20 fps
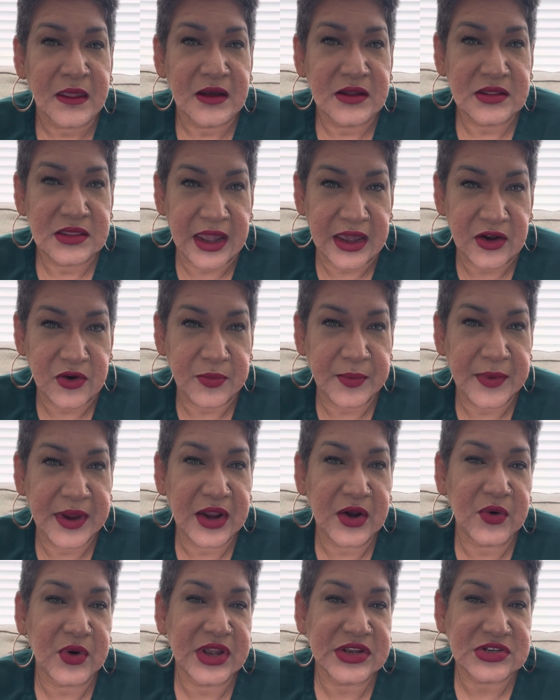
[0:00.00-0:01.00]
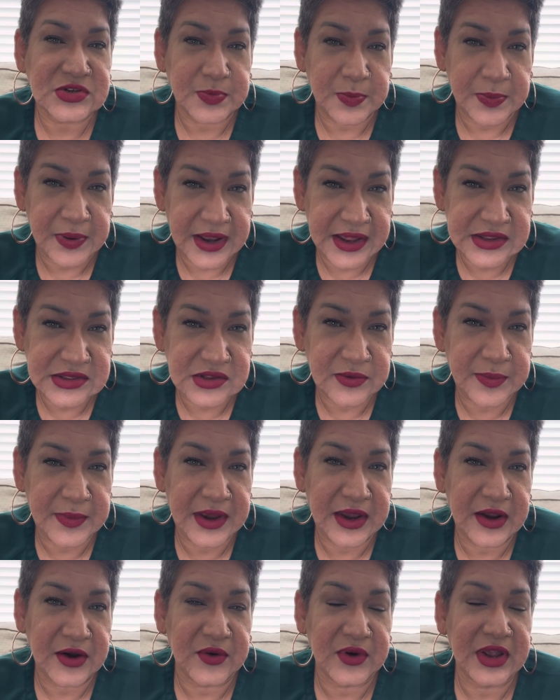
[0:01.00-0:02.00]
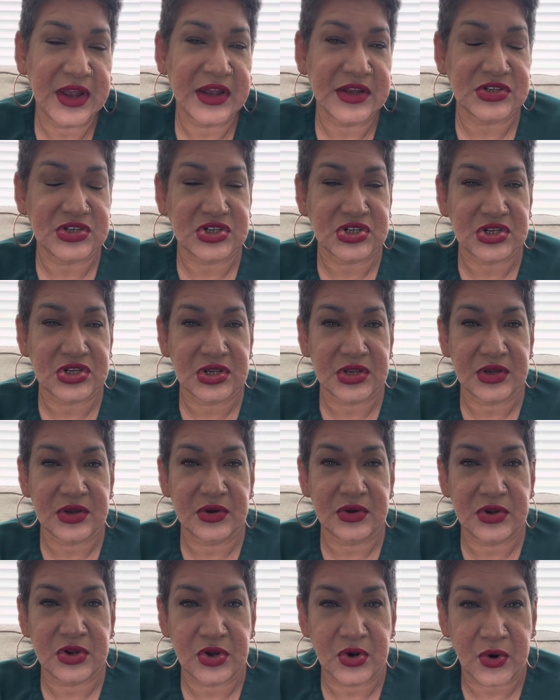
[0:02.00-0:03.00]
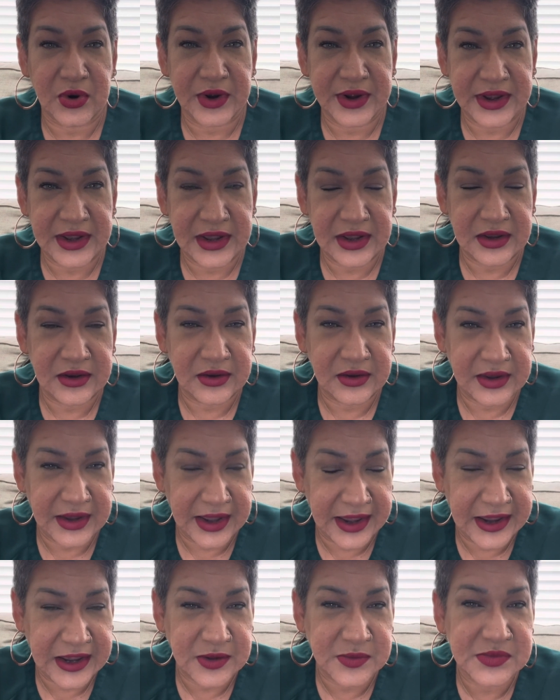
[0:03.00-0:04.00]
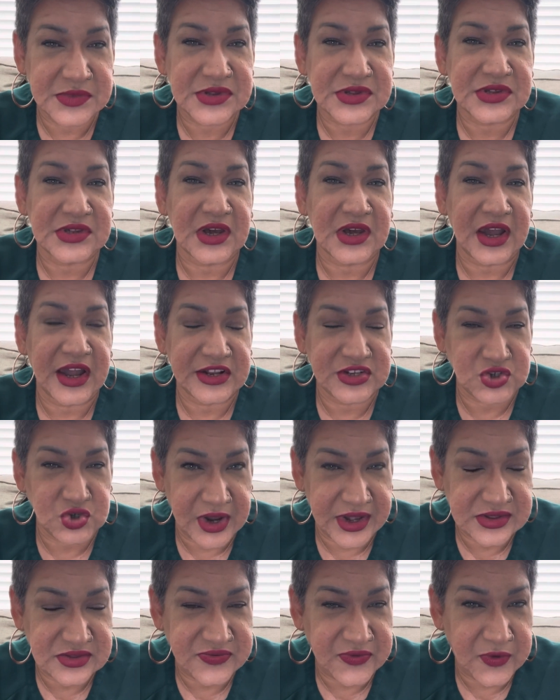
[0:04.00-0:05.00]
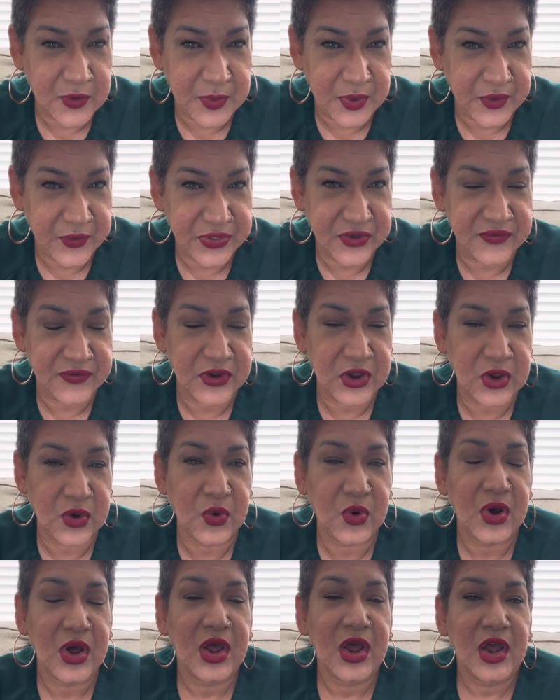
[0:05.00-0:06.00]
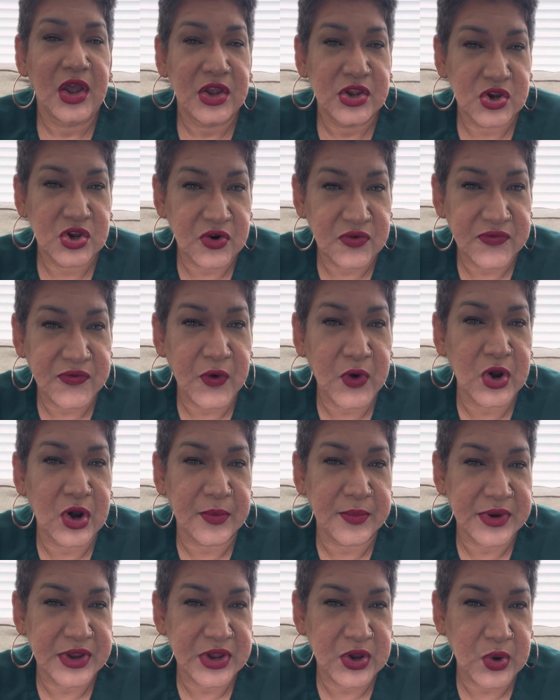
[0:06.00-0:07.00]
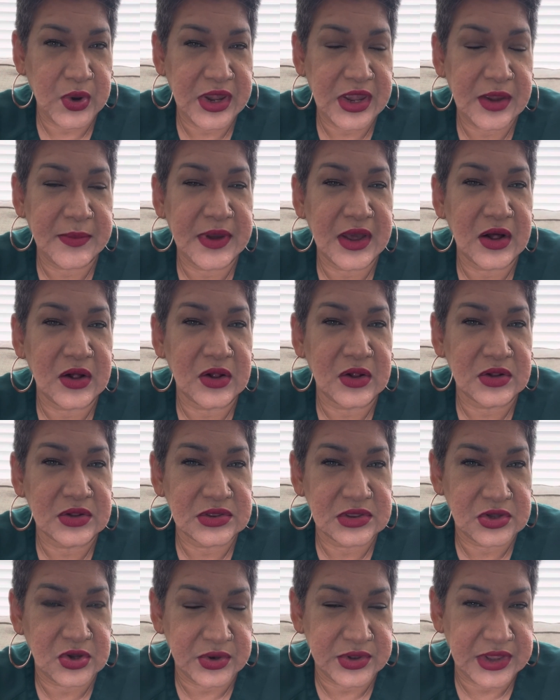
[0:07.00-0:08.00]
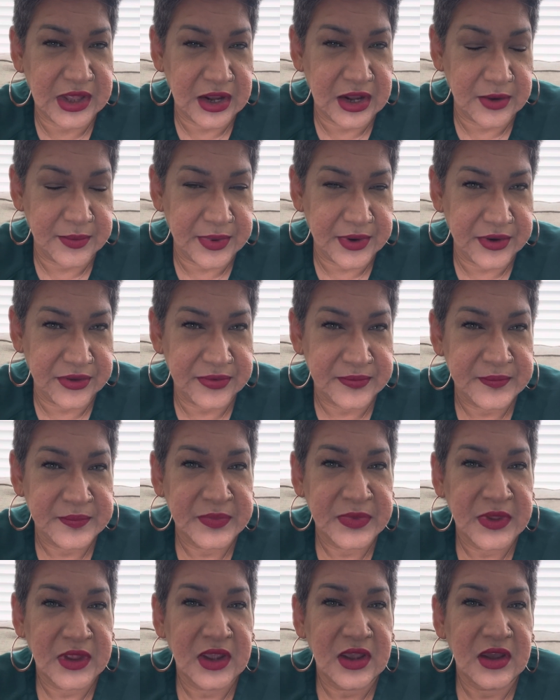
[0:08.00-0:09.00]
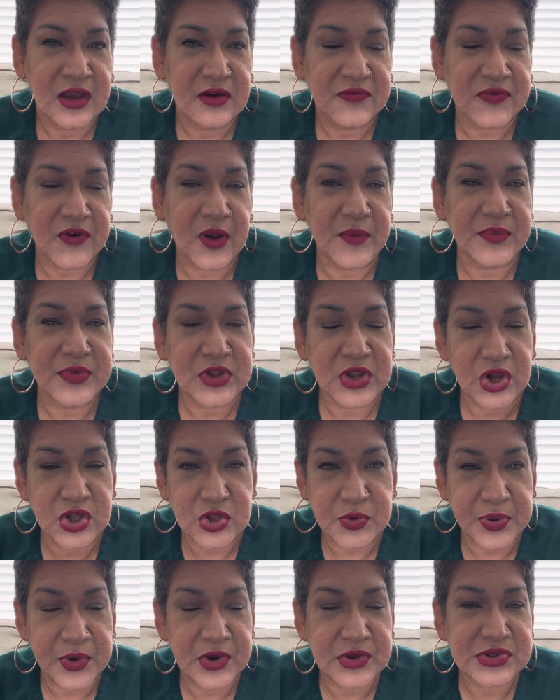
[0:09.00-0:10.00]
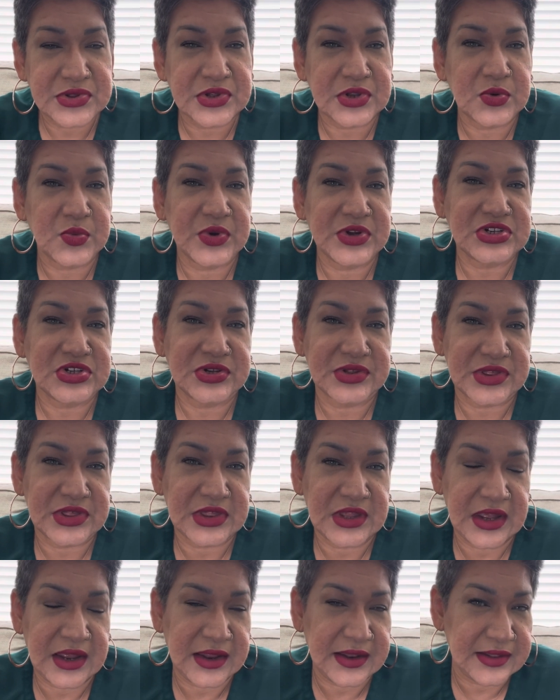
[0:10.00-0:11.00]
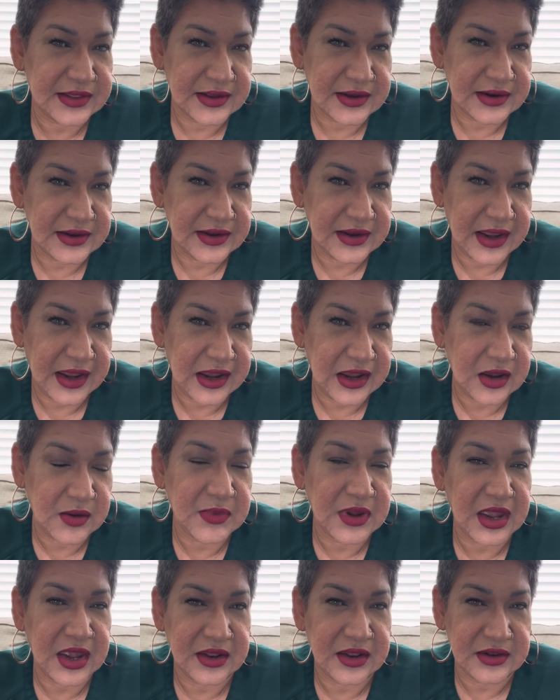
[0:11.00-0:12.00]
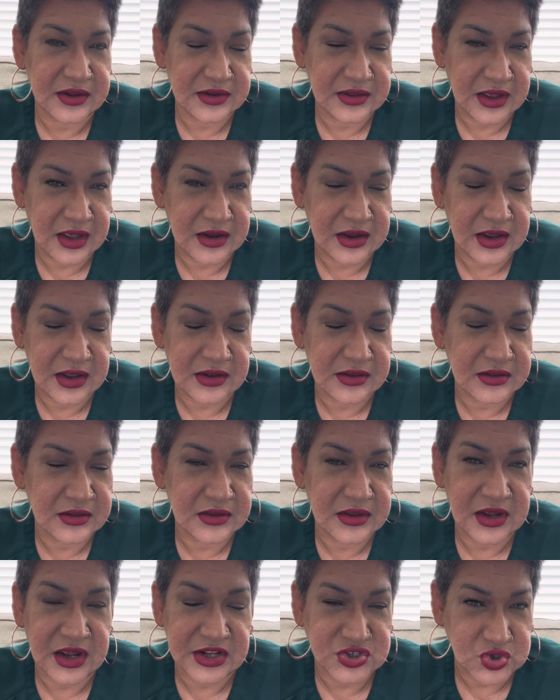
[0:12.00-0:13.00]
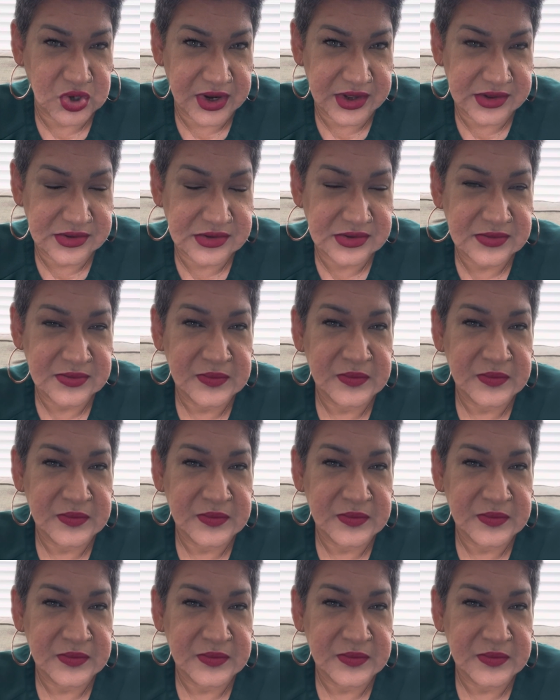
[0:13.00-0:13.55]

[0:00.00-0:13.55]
date of marriage, place of marriage, your names, address for both of you, your phone number, your email, your date of birth. From the other person, we just need the name and the address.